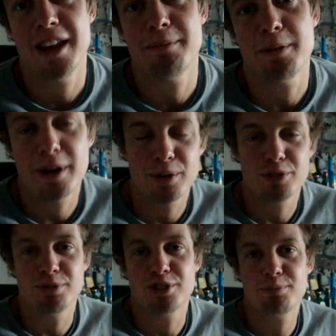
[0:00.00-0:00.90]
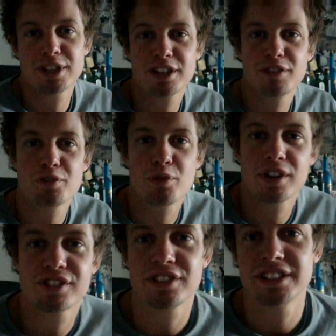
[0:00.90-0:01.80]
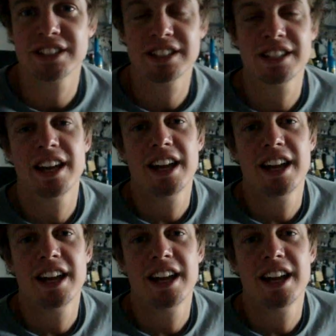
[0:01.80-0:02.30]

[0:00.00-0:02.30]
and I'm about to be speaking of wrestling.